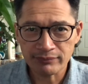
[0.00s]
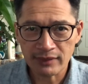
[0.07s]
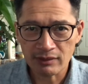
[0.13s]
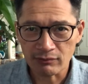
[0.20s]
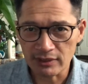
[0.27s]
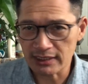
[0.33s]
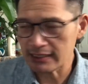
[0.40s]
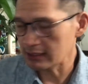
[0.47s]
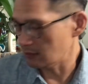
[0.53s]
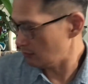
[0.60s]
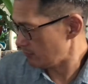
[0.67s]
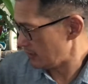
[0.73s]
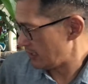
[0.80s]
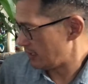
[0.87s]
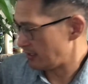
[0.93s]
really
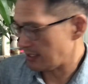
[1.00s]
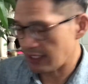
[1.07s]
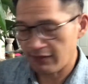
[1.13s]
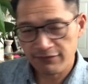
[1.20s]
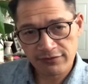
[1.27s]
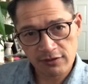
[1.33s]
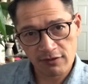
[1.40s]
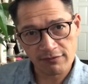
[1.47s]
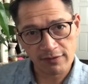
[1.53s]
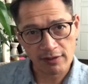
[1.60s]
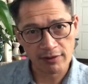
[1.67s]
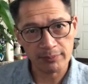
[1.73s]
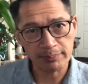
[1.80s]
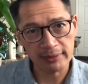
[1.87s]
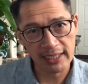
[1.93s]
illuminating a few of
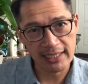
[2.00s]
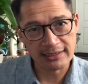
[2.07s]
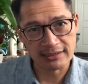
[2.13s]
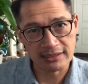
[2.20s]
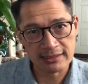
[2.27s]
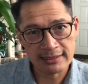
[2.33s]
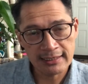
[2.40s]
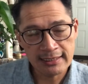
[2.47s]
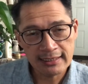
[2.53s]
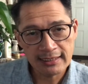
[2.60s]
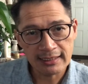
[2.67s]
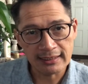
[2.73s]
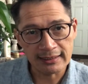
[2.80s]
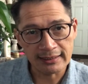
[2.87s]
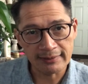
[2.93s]
our plants.
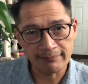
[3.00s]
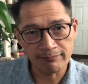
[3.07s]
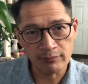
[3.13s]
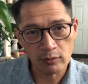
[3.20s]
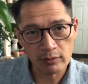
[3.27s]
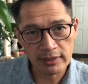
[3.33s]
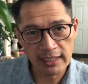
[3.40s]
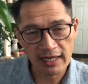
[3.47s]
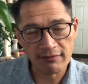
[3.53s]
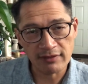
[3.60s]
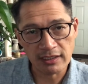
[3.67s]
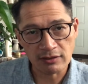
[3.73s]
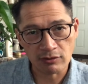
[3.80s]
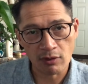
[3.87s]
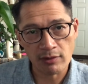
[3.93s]
We have a
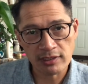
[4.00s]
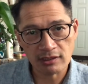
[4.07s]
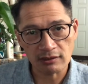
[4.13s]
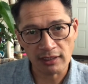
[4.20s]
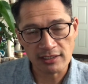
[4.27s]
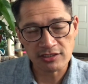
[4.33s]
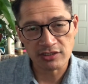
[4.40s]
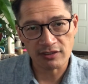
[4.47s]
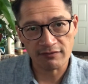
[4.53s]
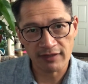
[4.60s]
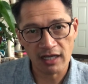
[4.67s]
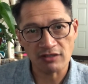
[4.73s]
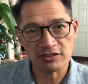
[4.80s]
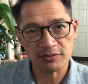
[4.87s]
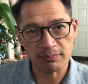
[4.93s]
growing collection of
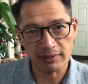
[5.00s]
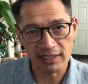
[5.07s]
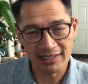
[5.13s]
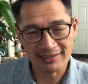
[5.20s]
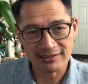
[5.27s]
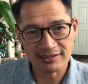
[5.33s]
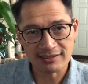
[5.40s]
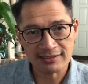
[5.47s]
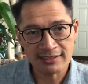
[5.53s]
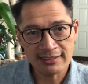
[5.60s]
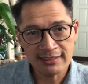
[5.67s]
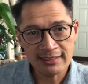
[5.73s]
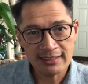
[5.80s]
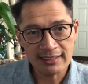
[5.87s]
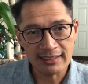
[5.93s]
house plants,
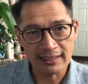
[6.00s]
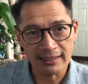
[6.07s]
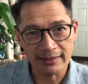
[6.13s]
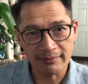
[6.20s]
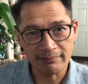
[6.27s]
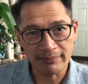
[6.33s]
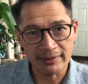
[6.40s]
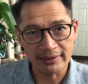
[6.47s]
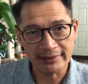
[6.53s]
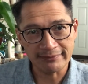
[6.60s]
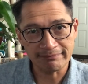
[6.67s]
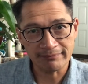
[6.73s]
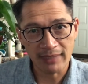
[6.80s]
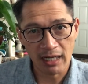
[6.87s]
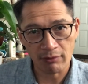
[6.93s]
but
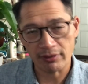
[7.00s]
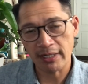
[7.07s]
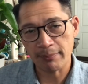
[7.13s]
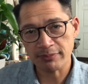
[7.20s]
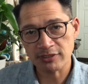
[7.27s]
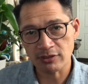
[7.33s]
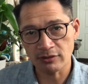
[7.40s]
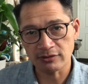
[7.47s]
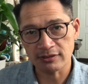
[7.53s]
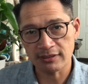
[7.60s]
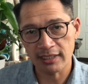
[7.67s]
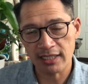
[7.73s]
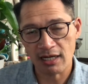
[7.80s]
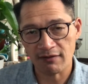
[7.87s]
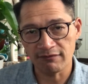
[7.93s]
our episode
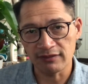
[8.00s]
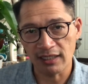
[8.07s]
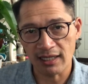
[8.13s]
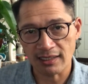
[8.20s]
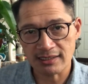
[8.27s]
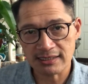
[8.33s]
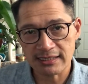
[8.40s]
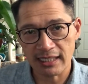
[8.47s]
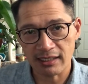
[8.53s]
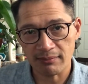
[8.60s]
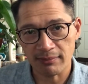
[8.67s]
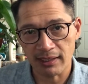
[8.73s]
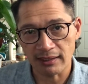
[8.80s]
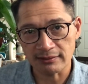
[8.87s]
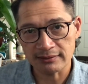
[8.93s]
today, our vlog, is not
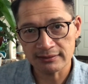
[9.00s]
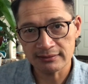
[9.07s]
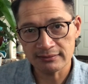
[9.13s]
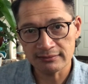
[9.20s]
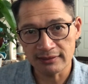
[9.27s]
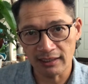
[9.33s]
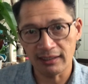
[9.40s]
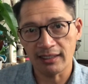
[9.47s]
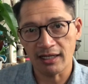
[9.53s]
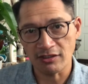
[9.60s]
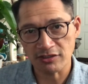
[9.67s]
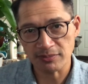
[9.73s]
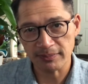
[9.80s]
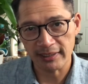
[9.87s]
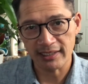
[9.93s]
about the
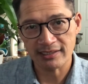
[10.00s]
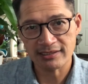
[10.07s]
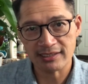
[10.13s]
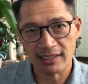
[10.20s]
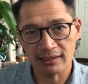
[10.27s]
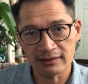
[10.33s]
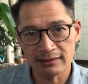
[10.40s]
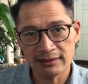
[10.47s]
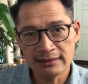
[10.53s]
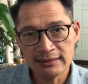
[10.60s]
house plants. I'll